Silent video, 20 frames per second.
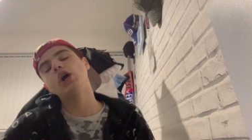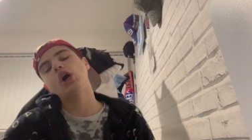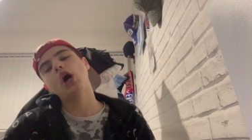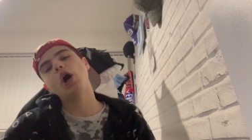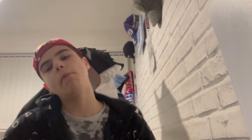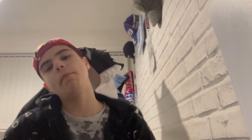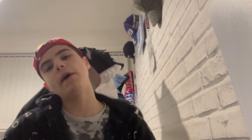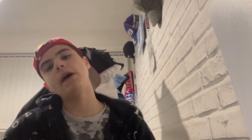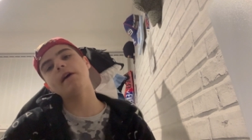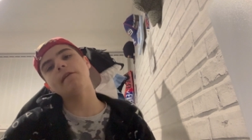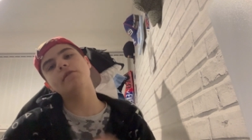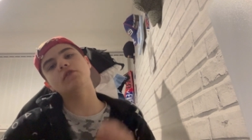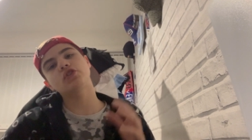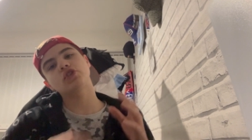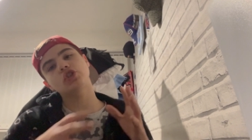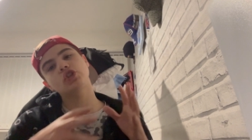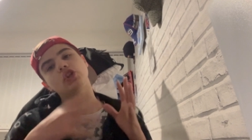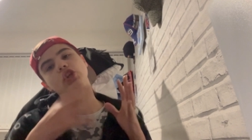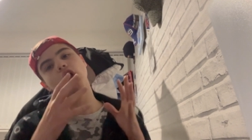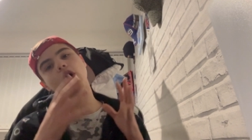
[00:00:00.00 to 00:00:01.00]
a bit of a
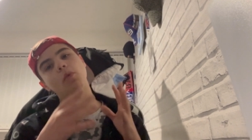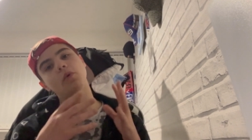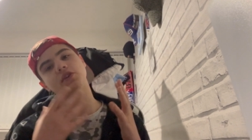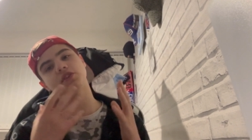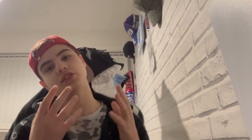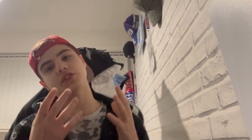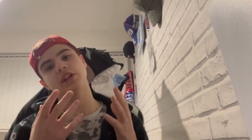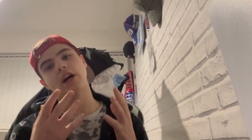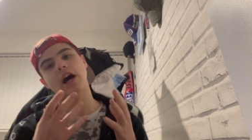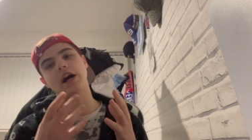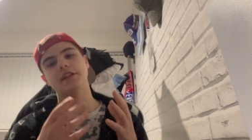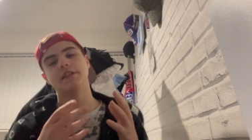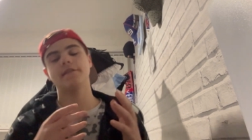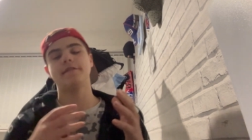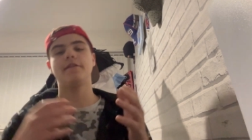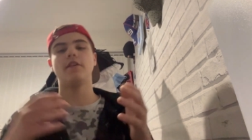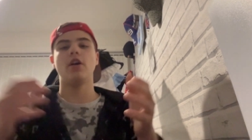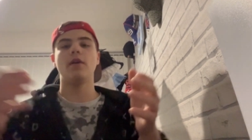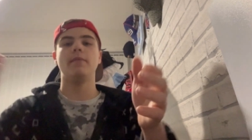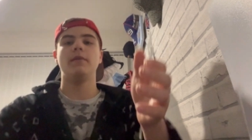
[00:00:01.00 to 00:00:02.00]
slower start to
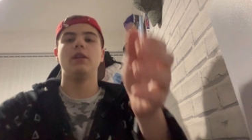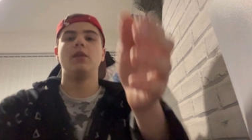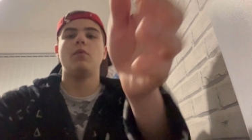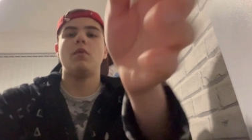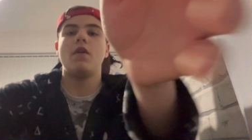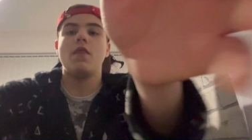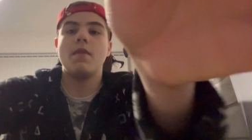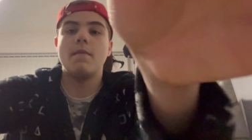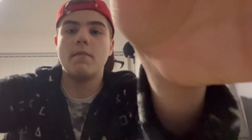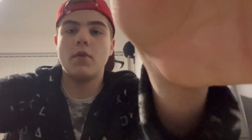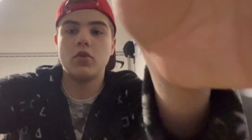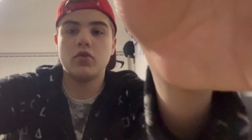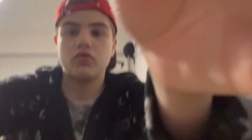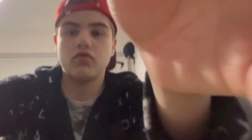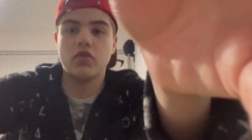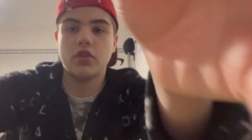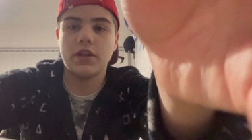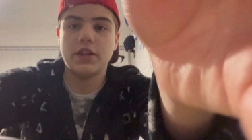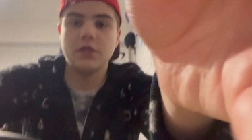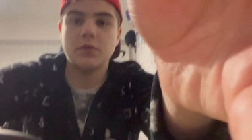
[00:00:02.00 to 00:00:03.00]
Formula 1 than most
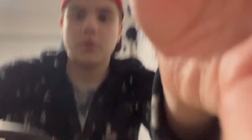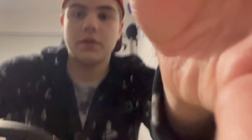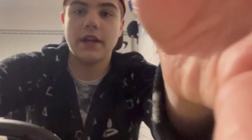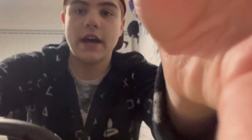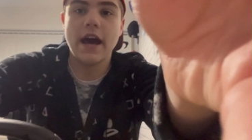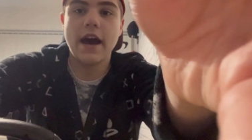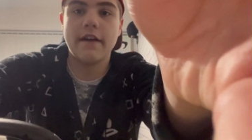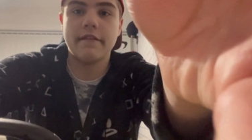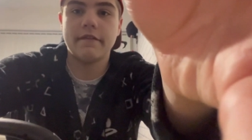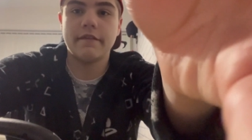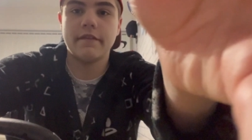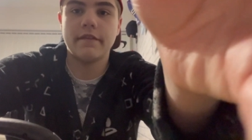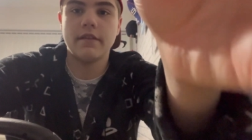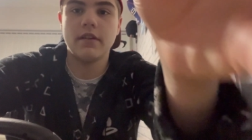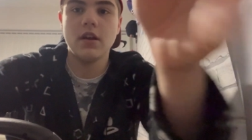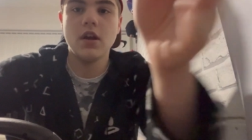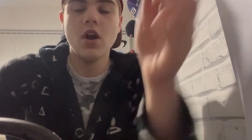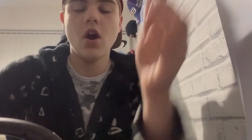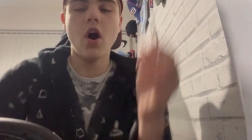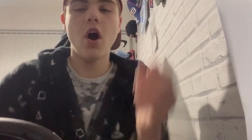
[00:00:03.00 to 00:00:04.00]
rookies would have.
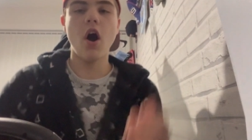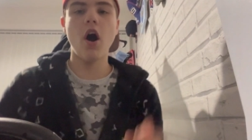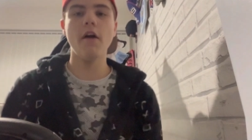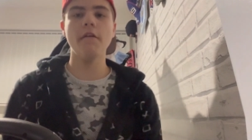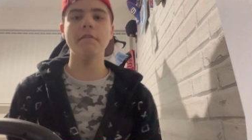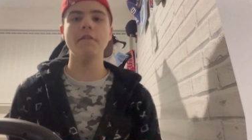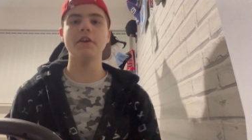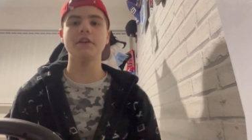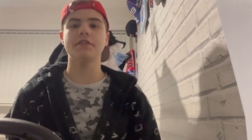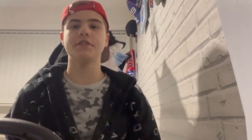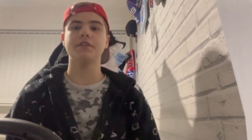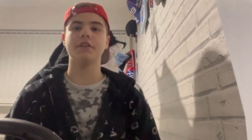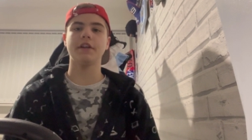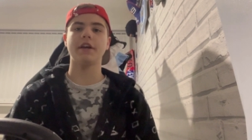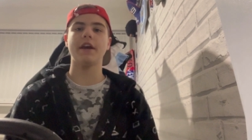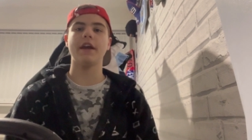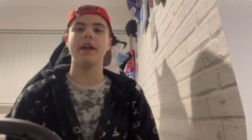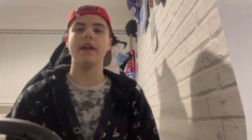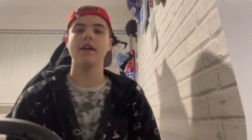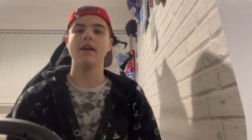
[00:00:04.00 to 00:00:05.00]

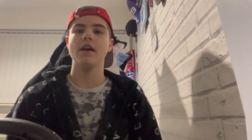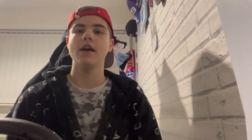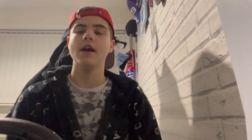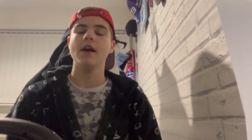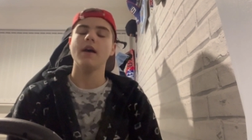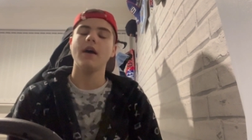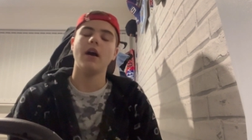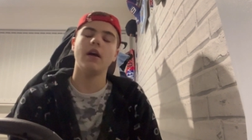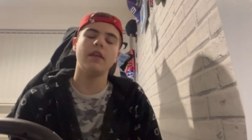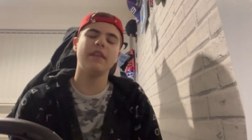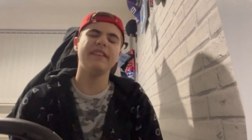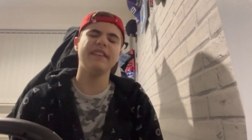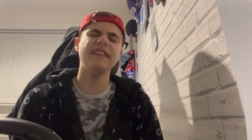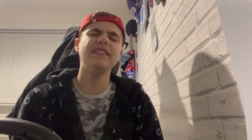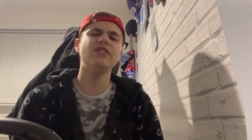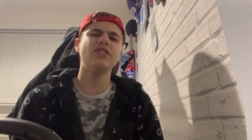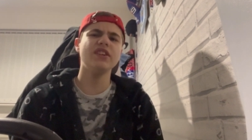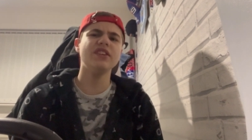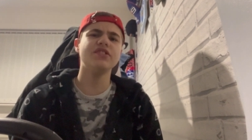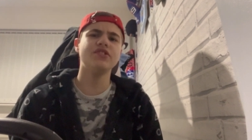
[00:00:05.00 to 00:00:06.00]
Obviously,
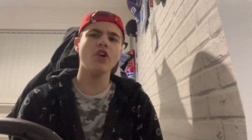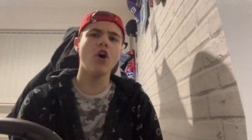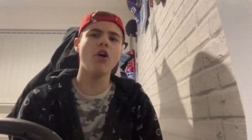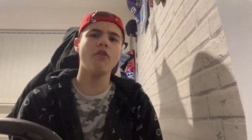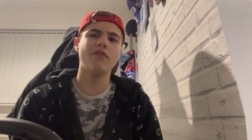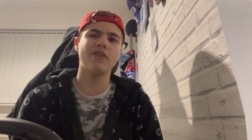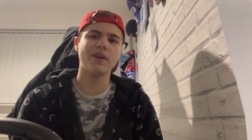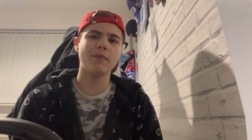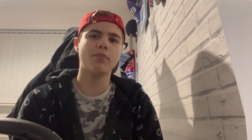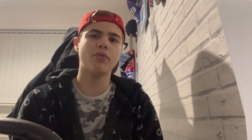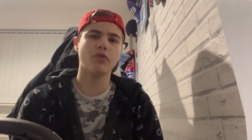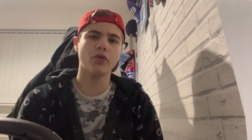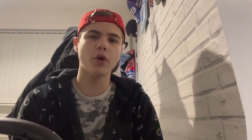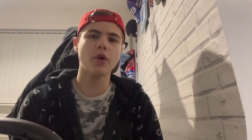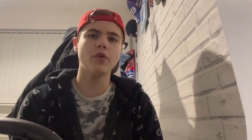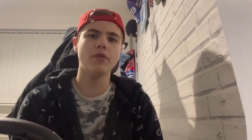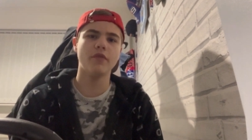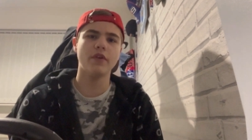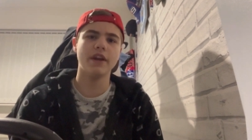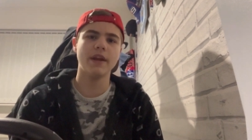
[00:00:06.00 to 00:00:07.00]
it's already
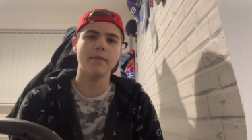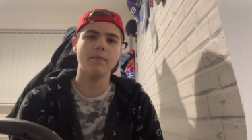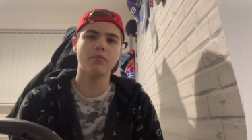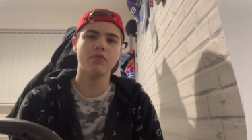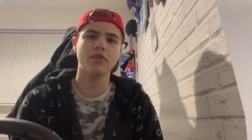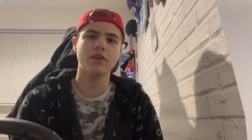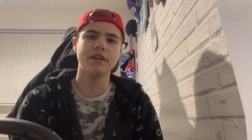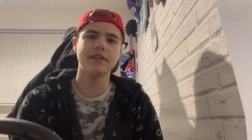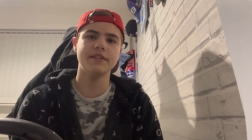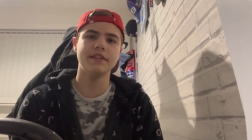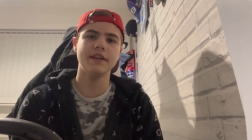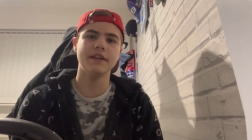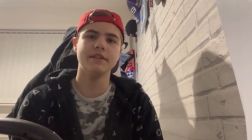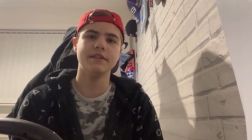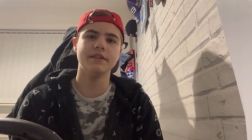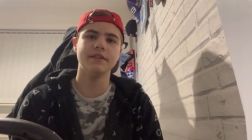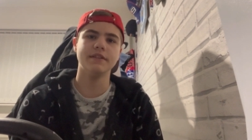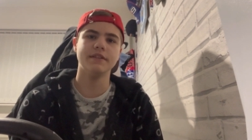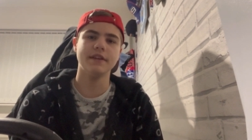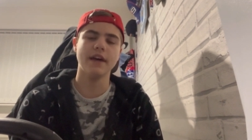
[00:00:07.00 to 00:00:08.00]
proven in
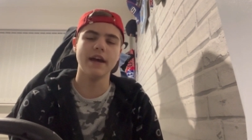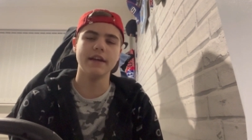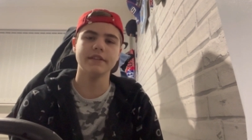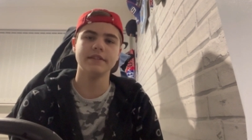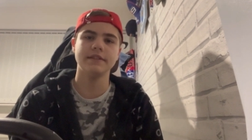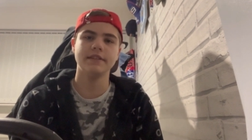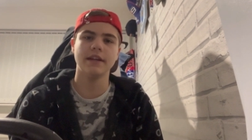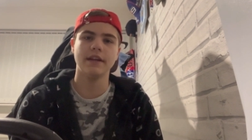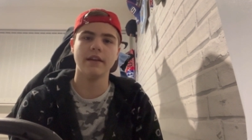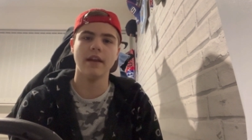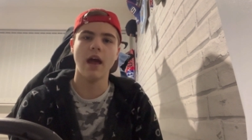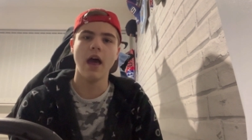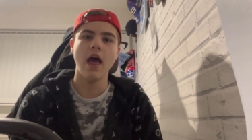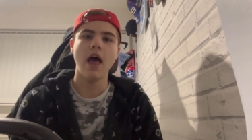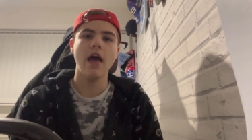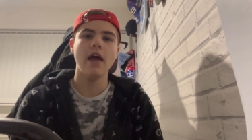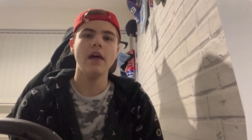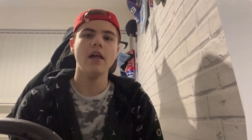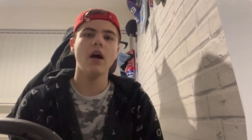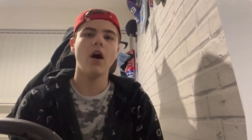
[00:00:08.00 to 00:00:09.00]
pre-season testing.
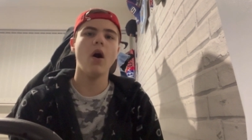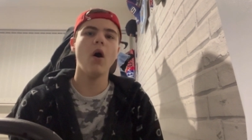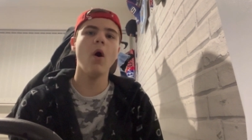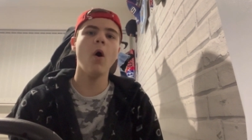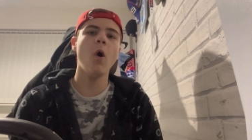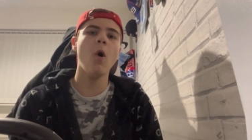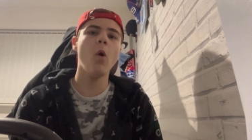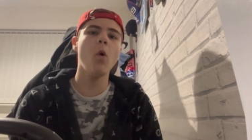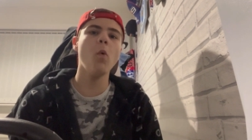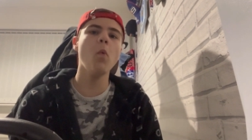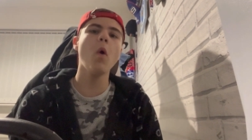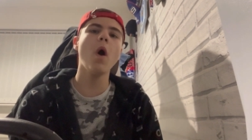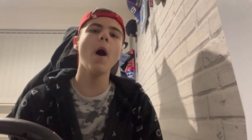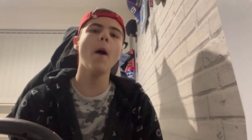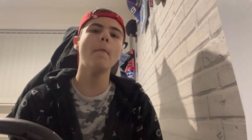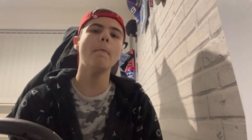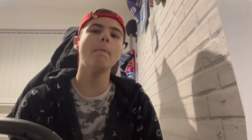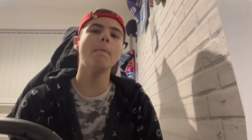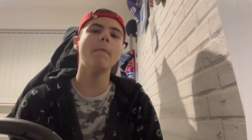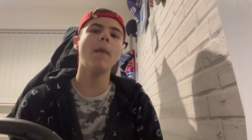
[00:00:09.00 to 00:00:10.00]
Oh
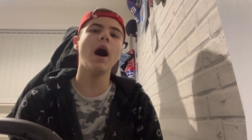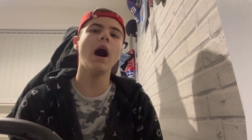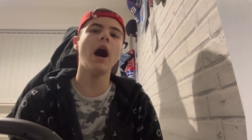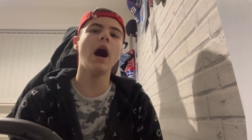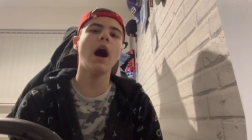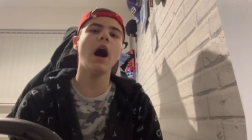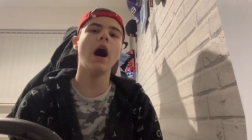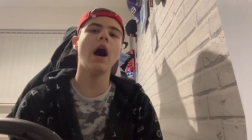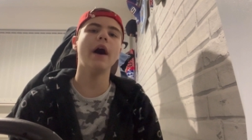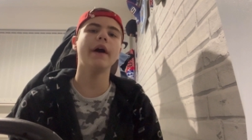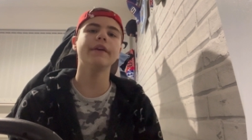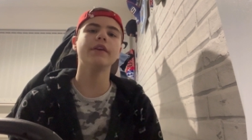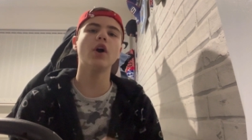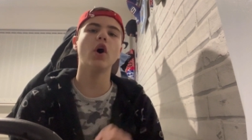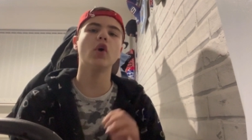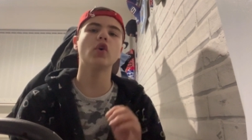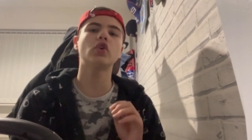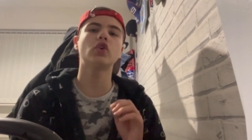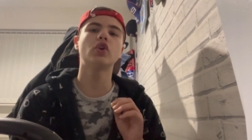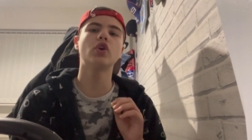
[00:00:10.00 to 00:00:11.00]
my
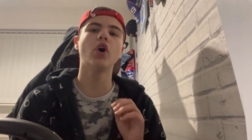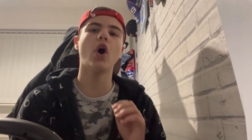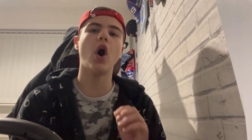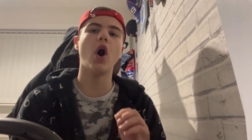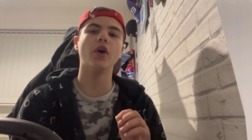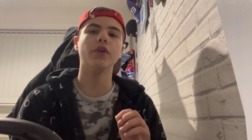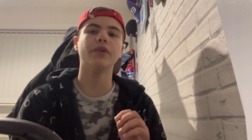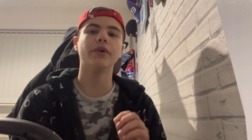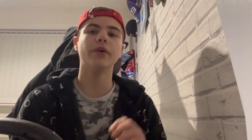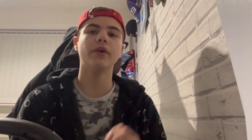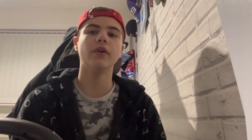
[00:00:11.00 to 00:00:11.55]
God.